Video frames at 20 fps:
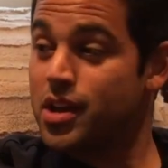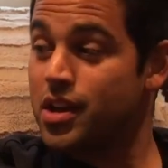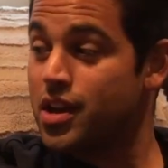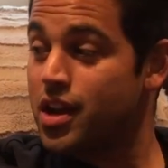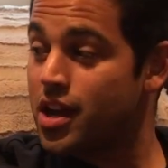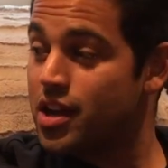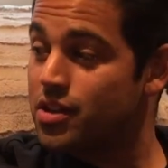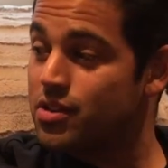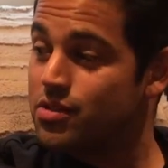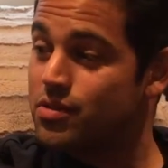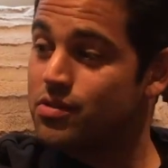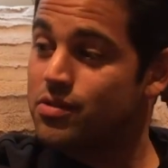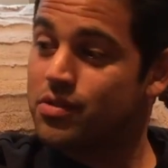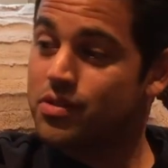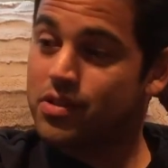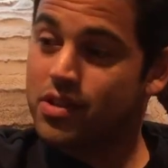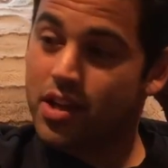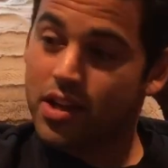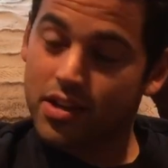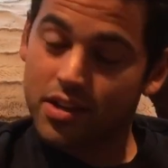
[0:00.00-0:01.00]
man, how you
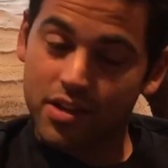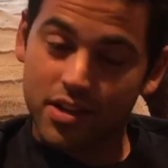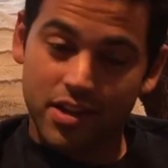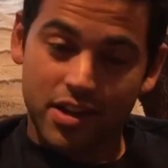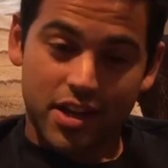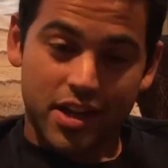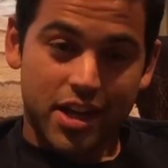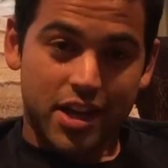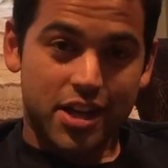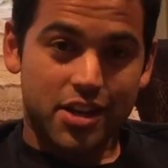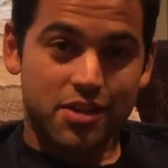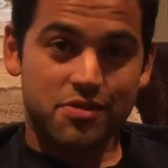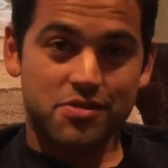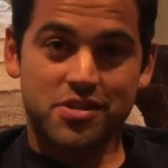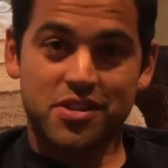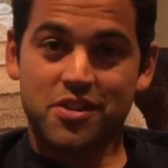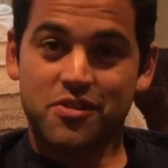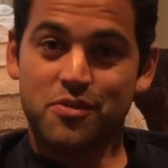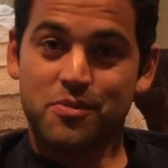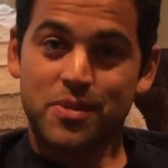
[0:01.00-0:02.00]
doing? Like he
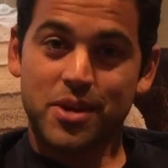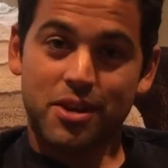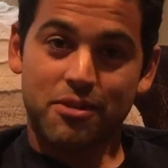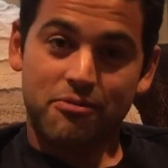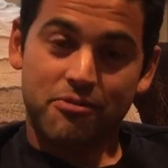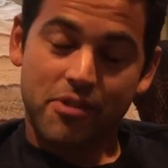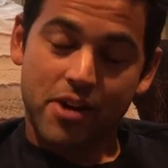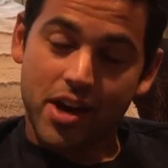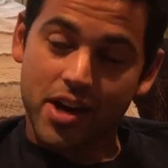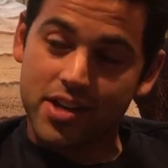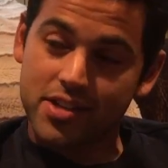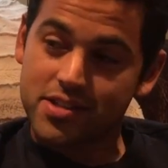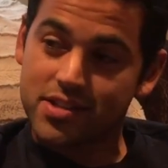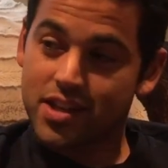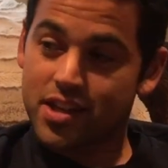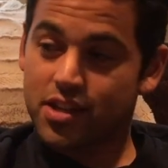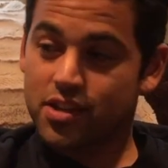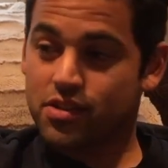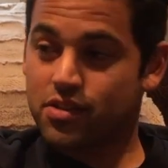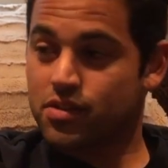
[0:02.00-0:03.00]
was giving me
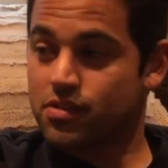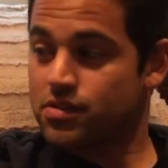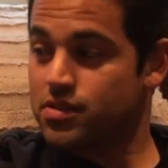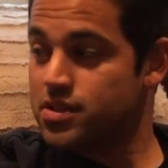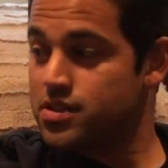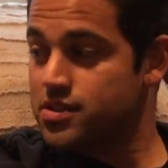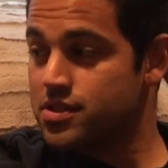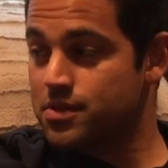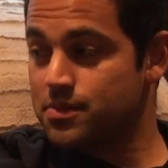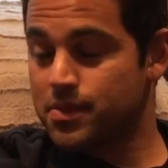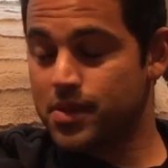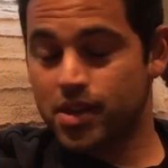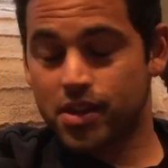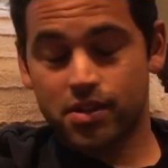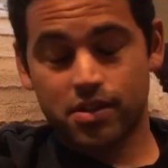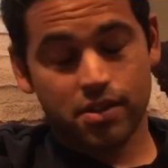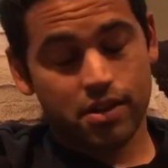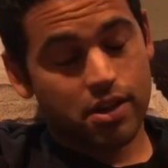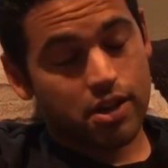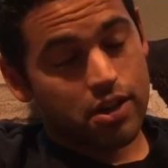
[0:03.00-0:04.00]
advice, like, listen,
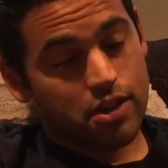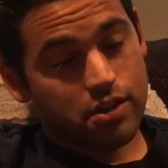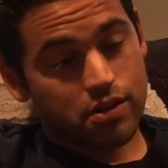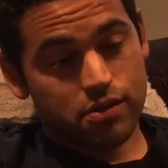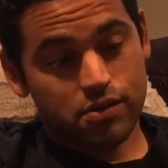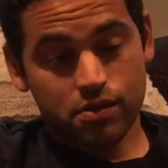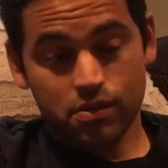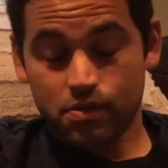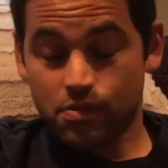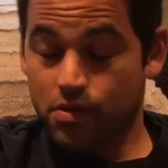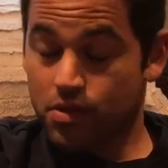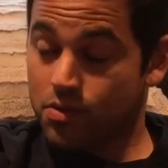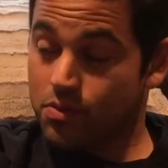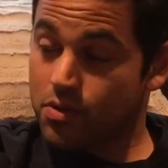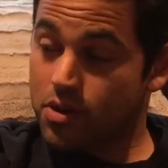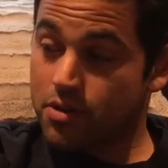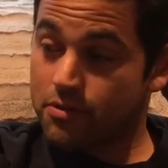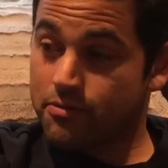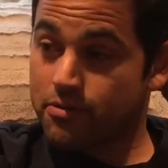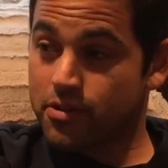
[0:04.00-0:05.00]
man, you're doing real
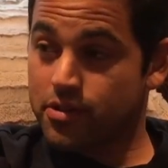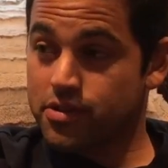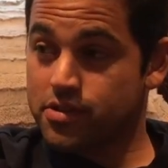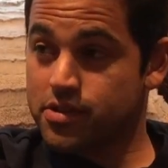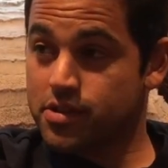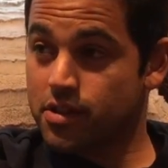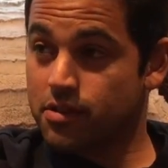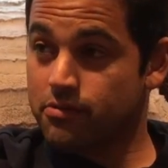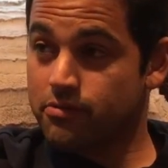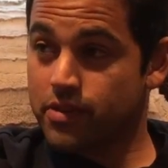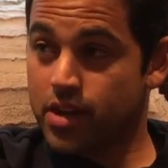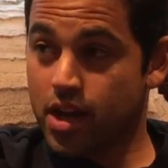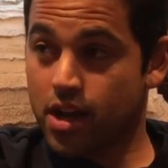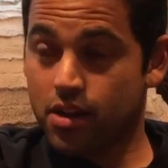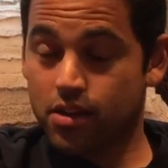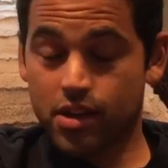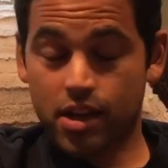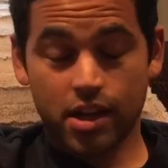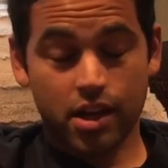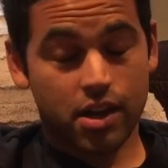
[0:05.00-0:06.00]
well for yourself
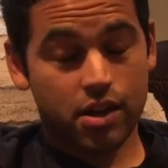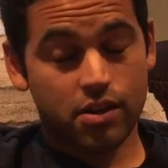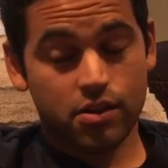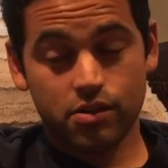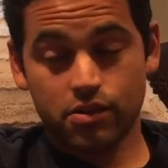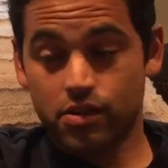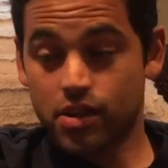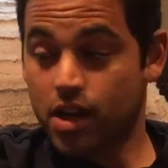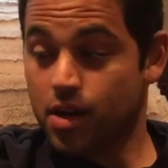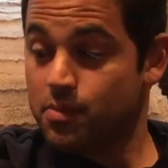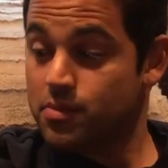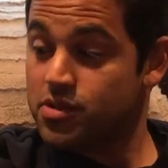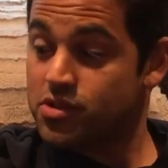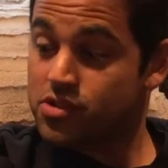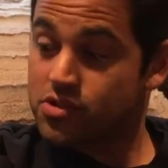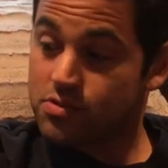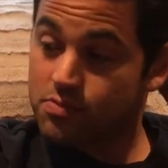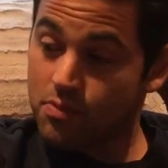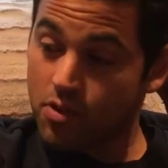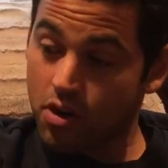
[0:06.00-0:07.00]
now, like you gotta be
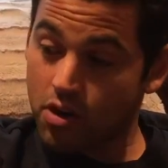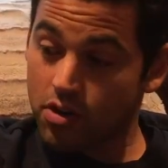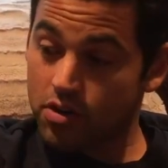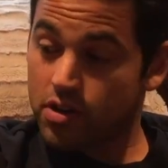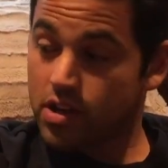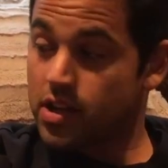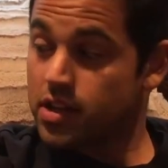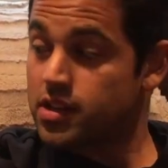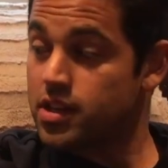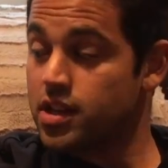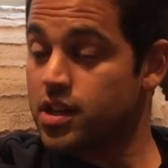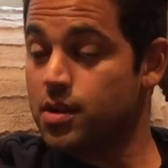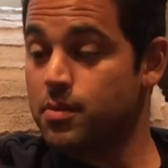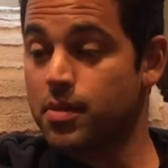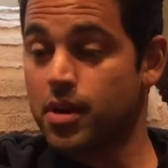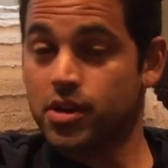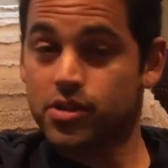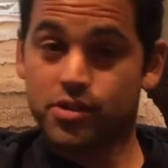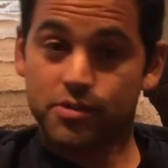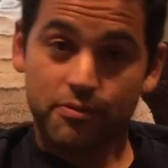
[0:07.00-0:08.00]
smart, think
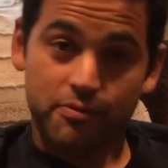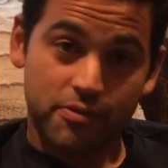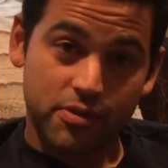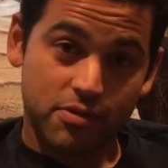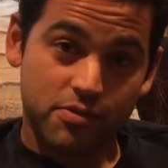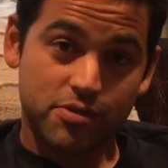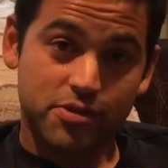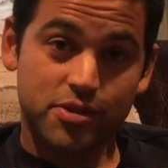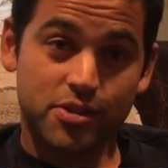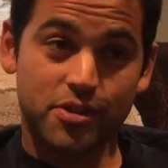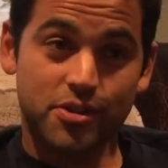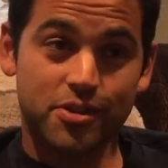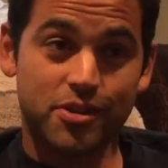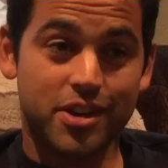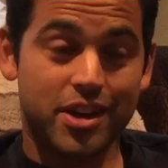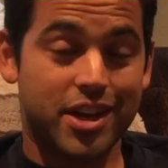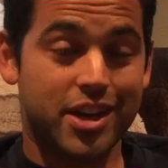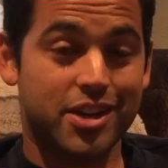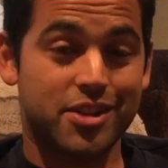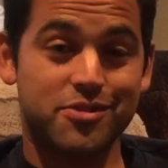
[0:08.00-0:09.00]
about your
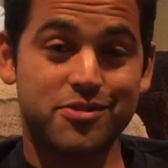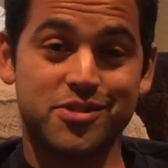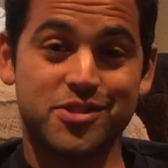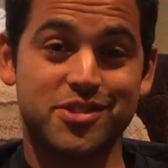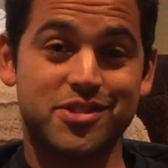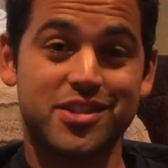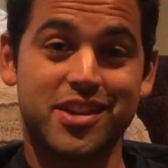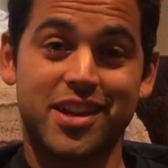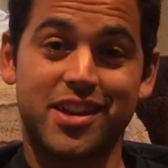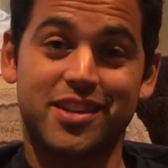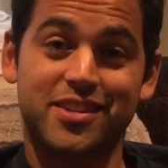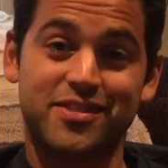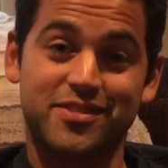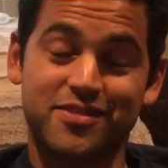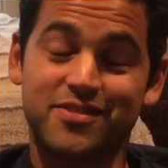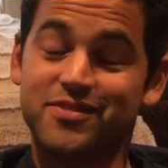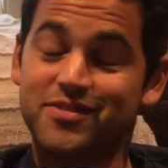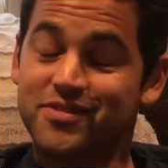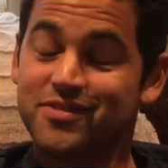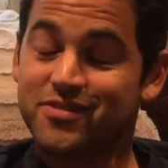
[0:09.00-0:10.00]
future. He was just like
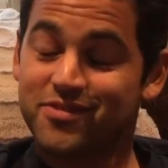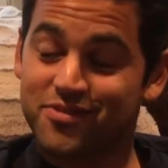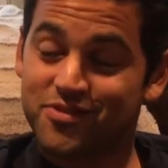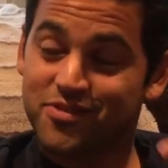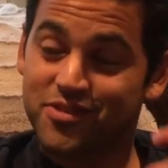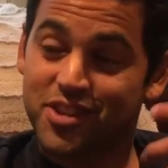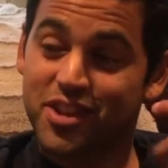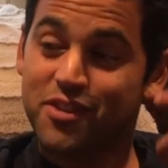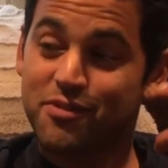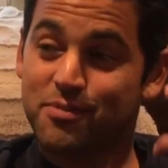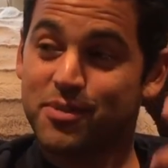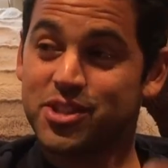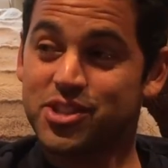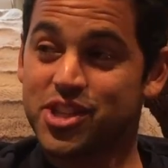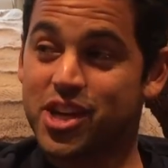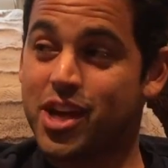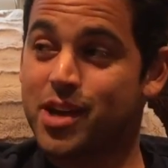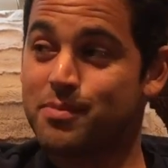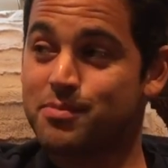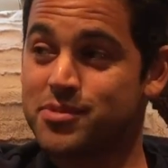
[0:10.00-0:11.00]
giving me
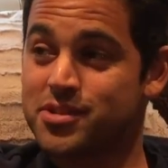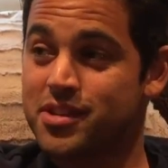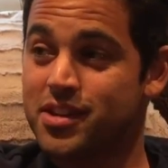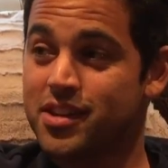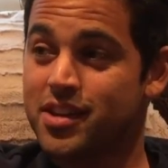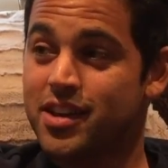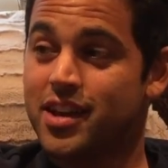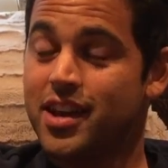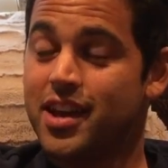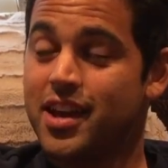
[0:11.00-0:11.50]
gems.